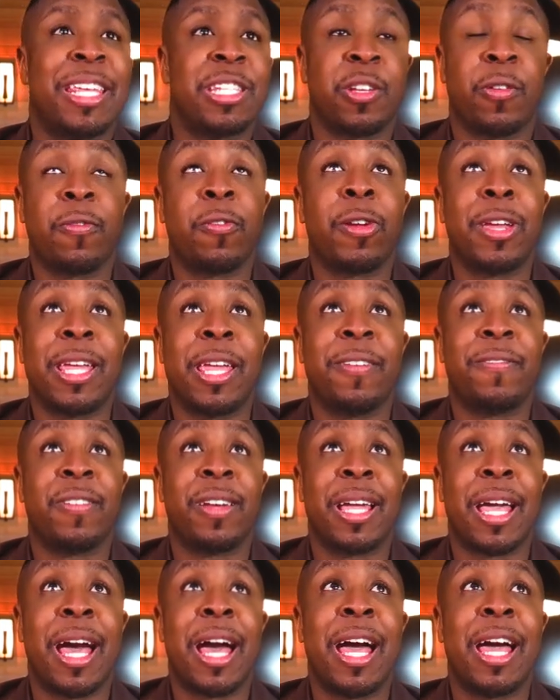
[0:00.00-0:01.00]
It's a free gift
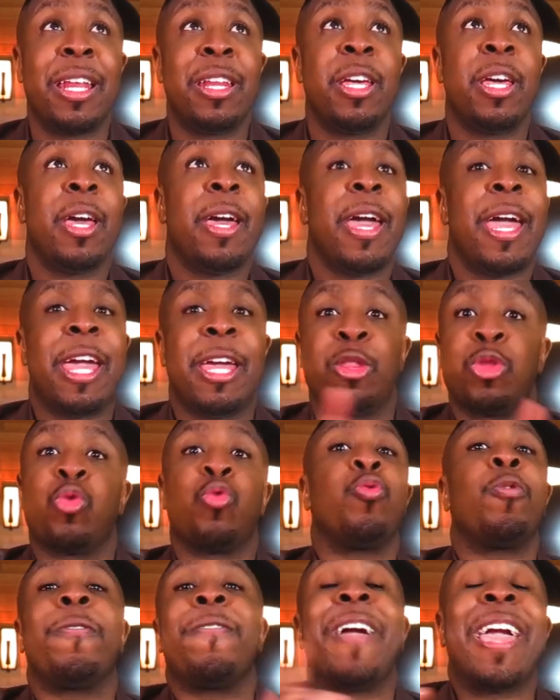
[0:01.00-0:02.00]
of God, and
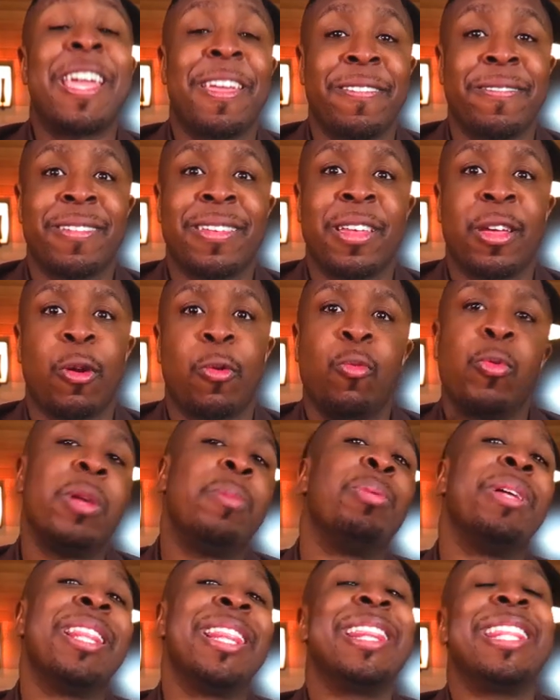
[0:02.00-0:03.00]
through faith
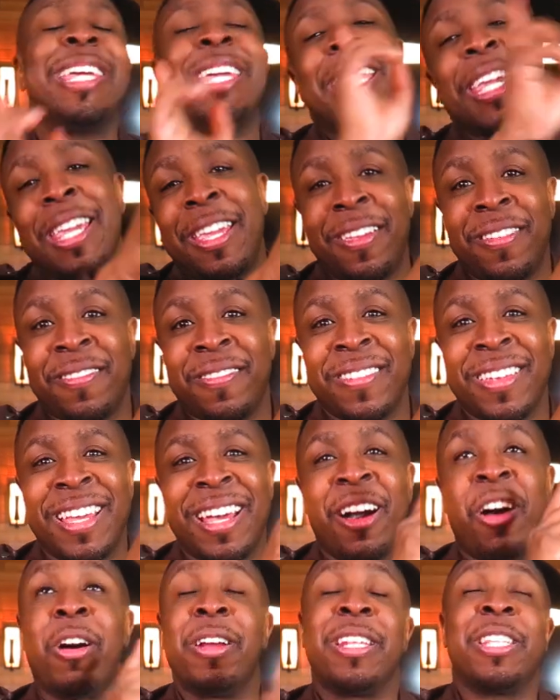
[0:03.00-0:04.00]
we believe
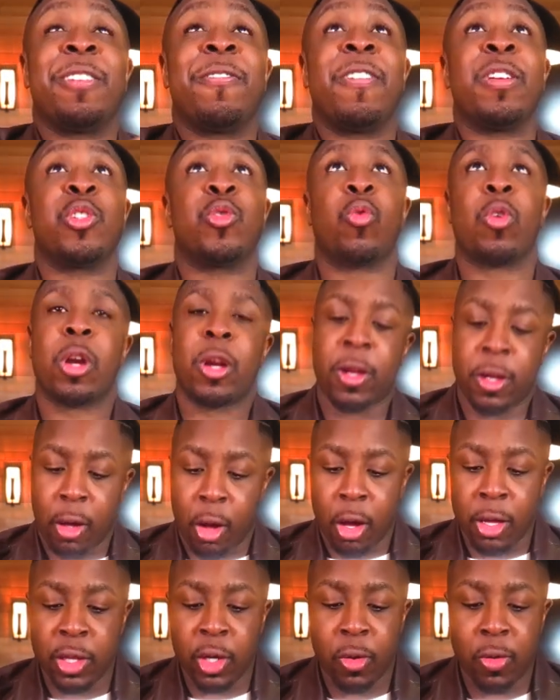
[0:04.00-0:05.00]
on his finished work
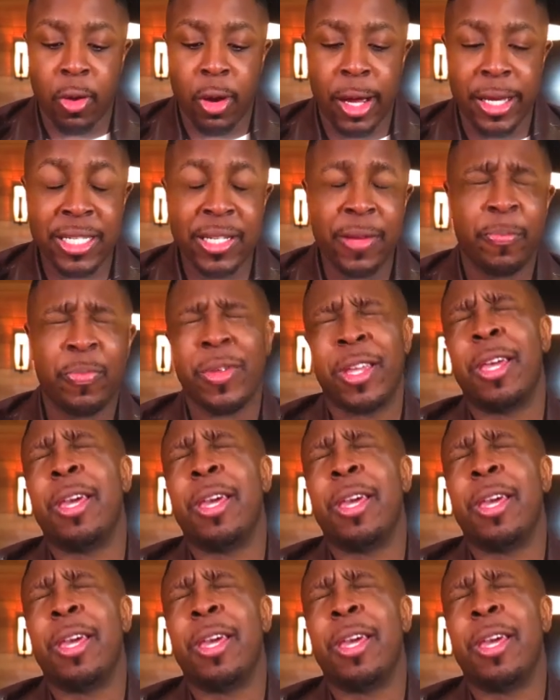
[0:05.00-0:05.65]
on the cross.